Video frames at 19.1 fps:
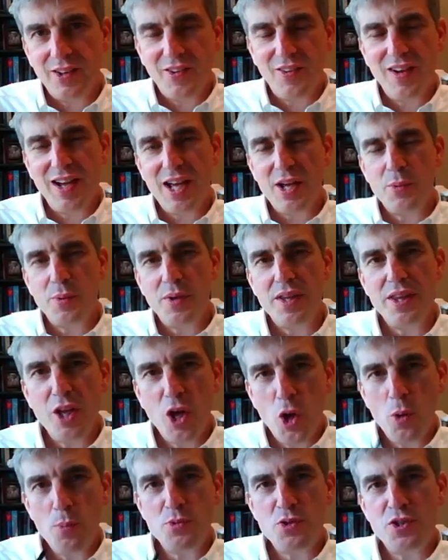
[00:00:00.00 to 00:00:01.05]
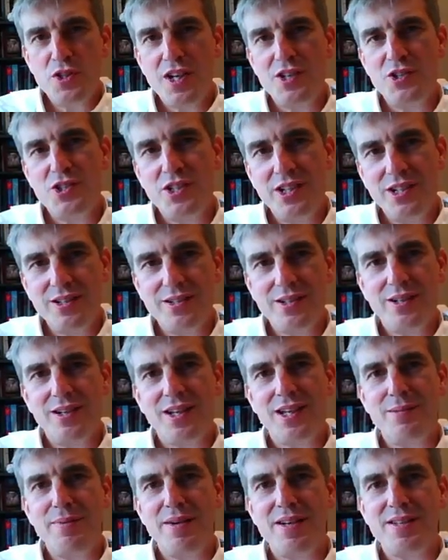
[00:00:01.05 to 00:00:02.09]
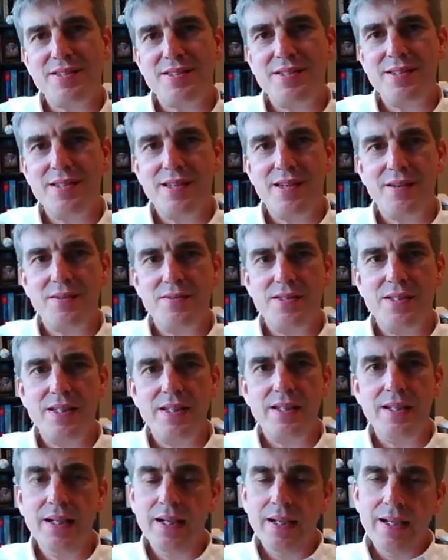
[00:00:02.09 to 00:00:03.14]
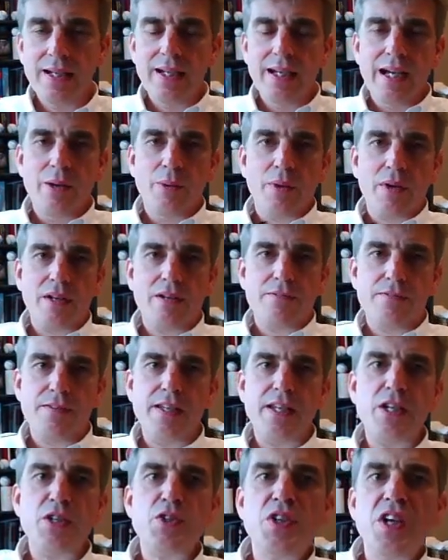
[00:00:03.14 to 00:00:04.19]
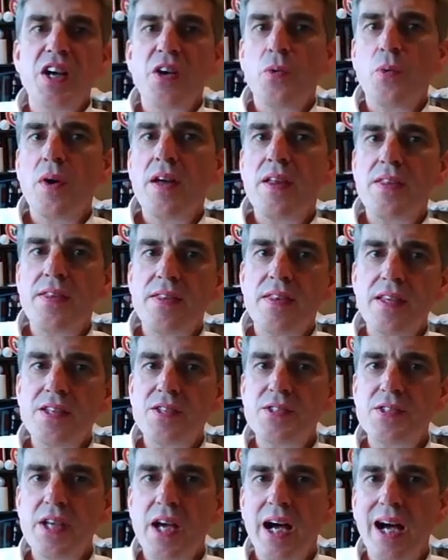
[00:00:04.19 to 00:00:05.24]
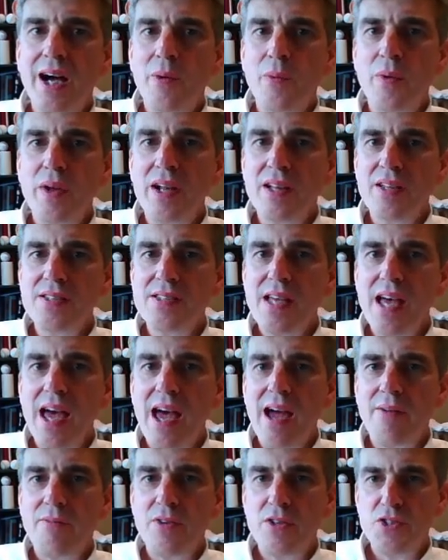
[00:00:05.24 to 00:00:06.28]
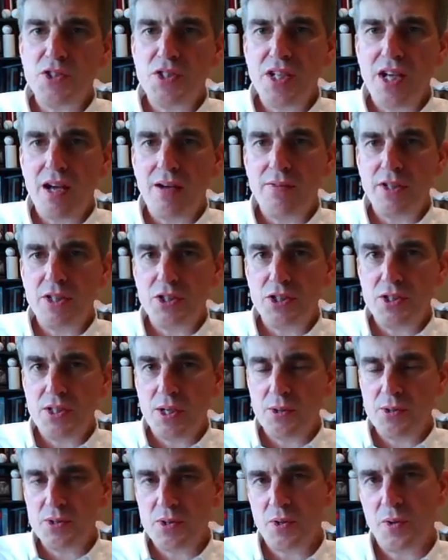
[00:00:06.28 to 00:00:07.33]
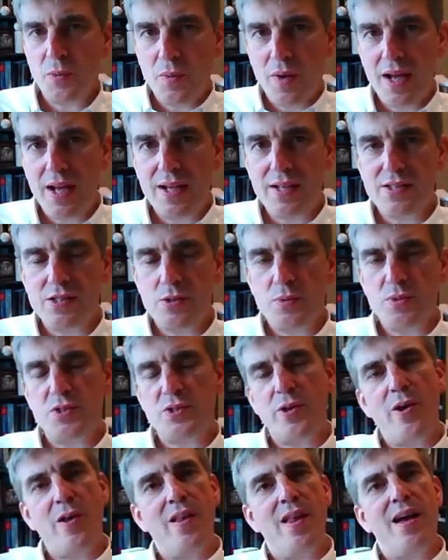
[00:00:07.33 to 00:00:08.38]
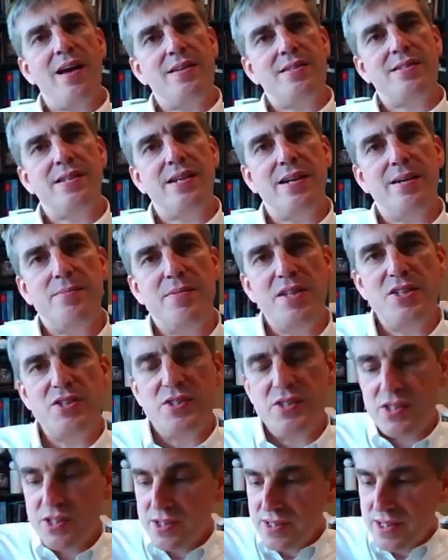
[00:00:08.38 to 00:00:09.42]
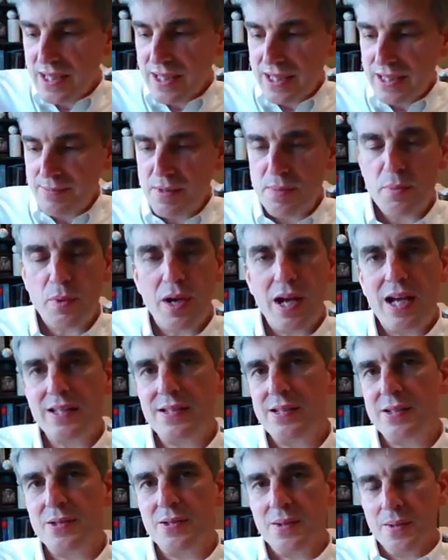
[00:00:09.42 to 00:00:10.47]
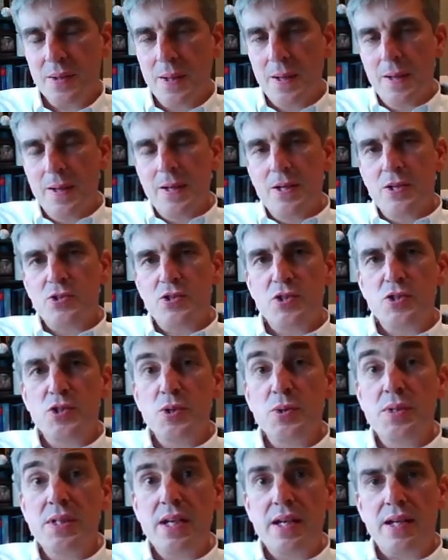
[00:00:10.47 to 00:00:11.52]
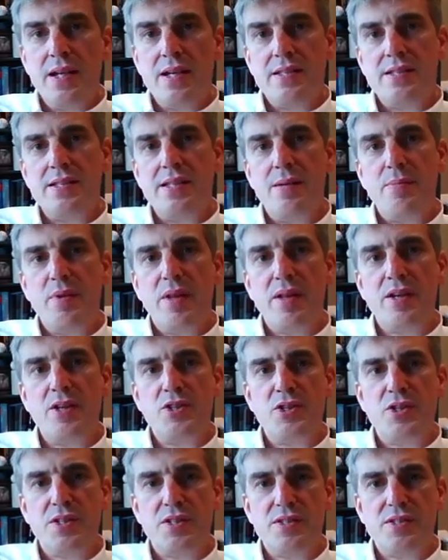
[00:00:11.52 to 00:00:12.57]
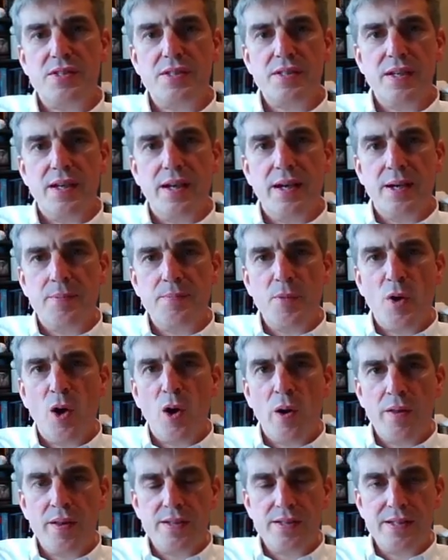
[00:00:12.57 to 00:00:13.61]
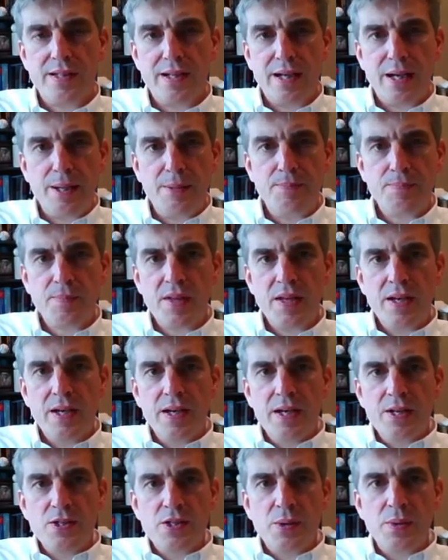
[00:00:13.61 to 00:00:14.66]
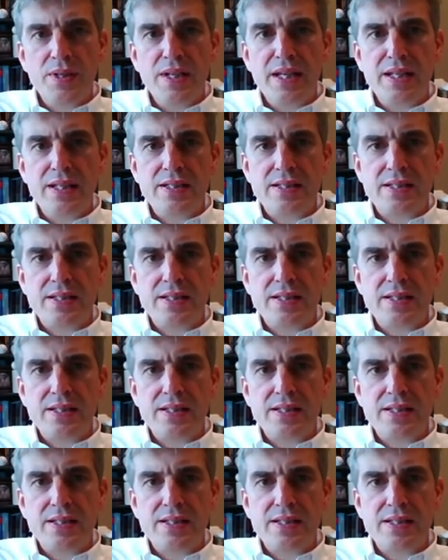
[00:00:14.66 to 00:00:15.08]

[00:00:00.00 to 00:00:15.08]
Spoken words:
All right, we're in the home stretch here talking about CFD. And we're going to finish with this Reynolds average Navier-Stokes, or RANS. So we saw last time that it's just not going to be practical to do DNS simulations all the time. So we